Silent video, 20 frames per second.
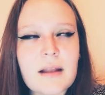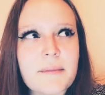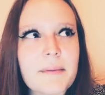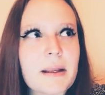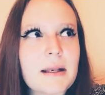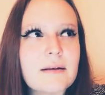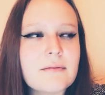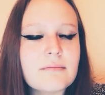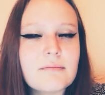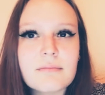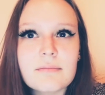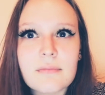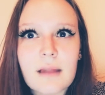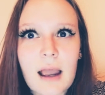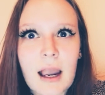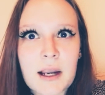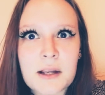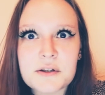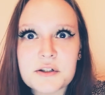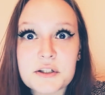mean,
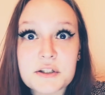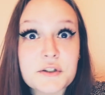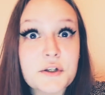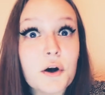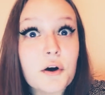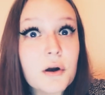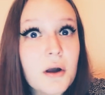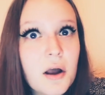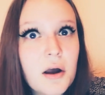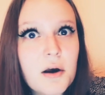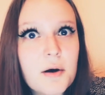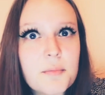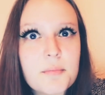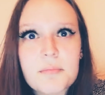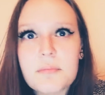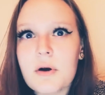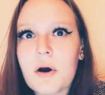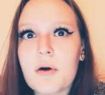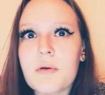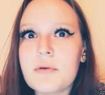I could just not
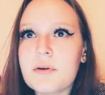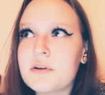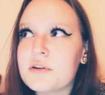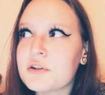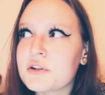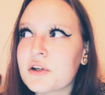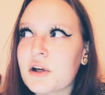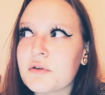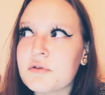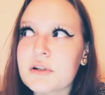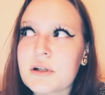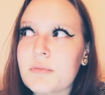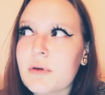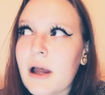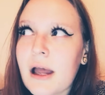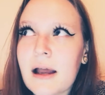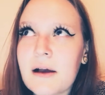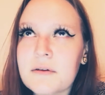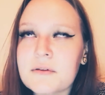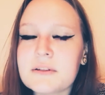come, or we can just go
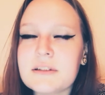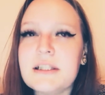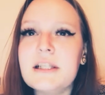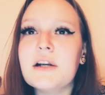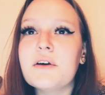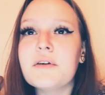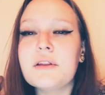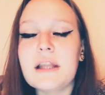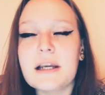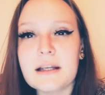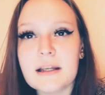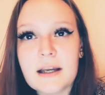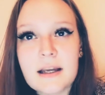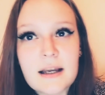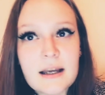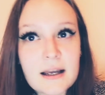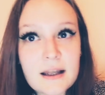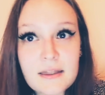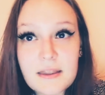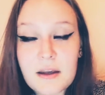somewhere else, you know, in, like,
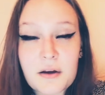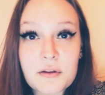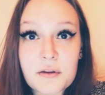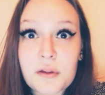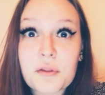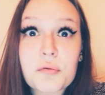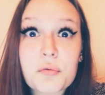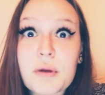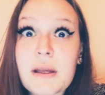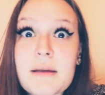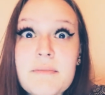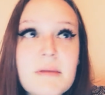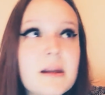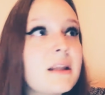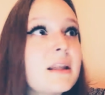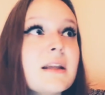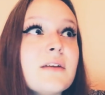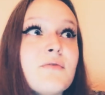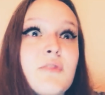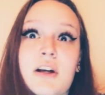the other 3
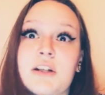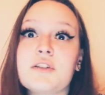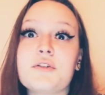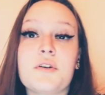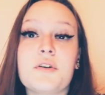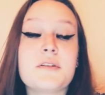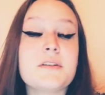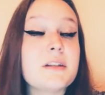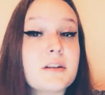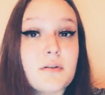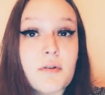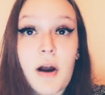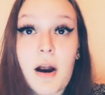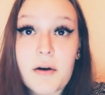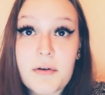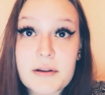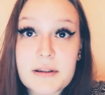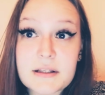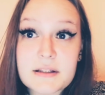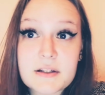million restaurants that there
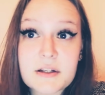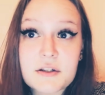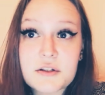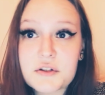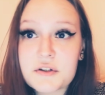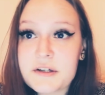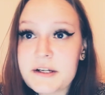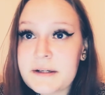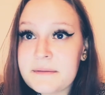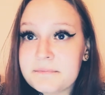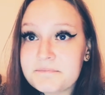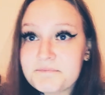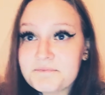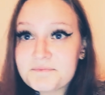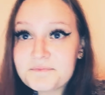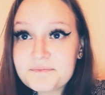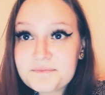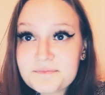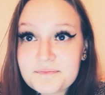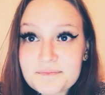are in this country.
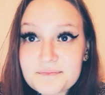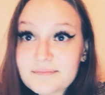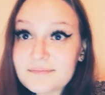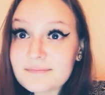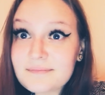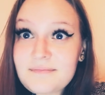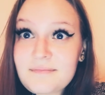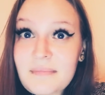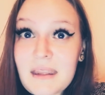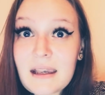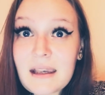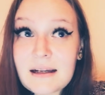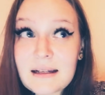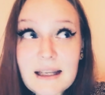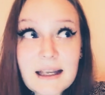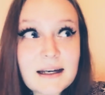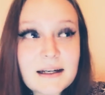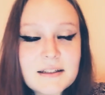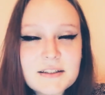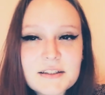
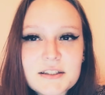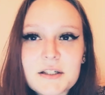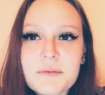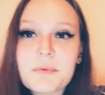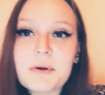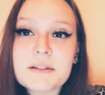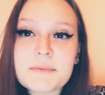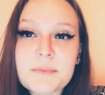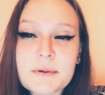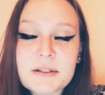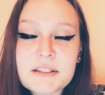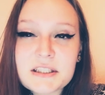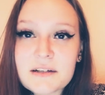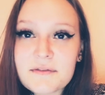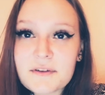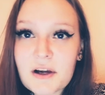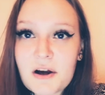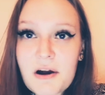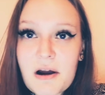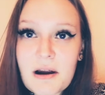Yeah, so, but especially
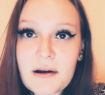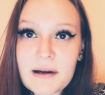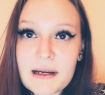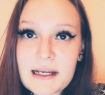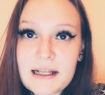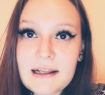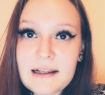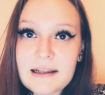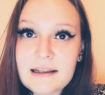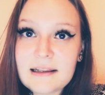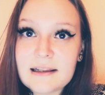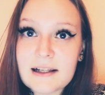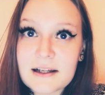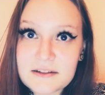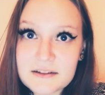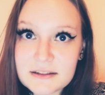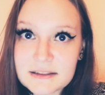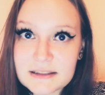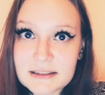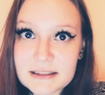if you're in
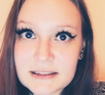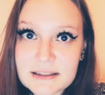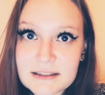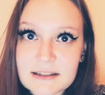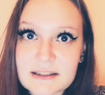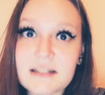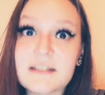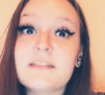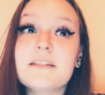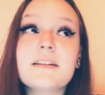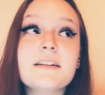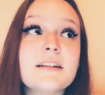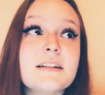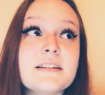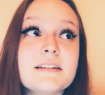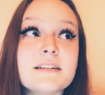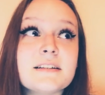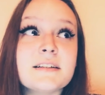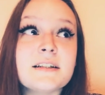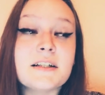London, London
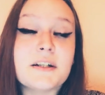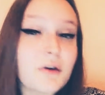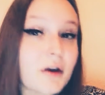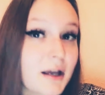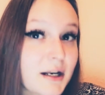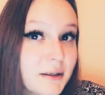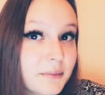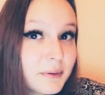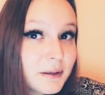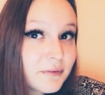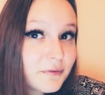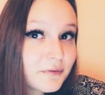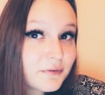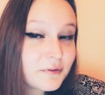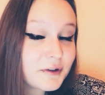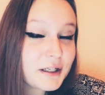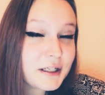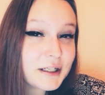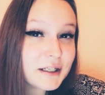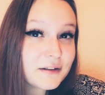is an incredibly
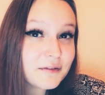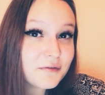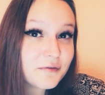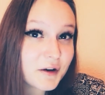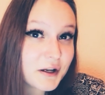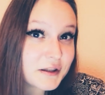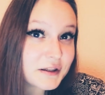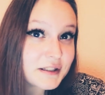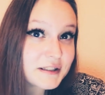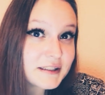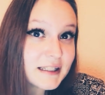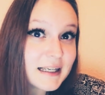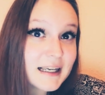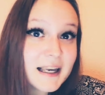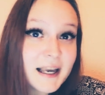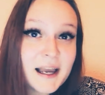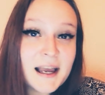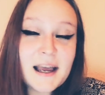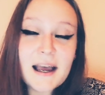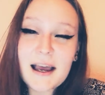vegan-friendly
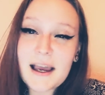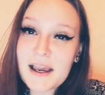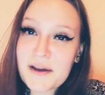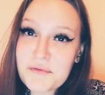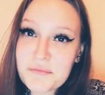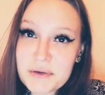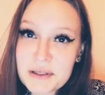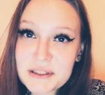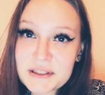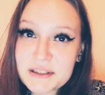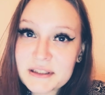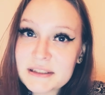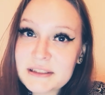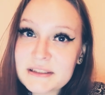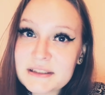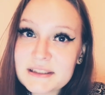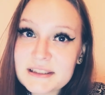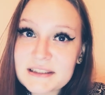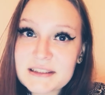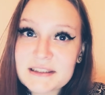city. I haven't been to
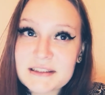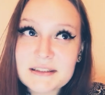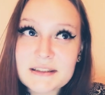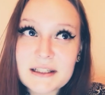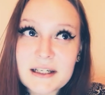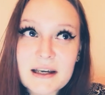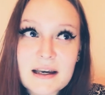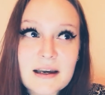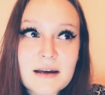London's,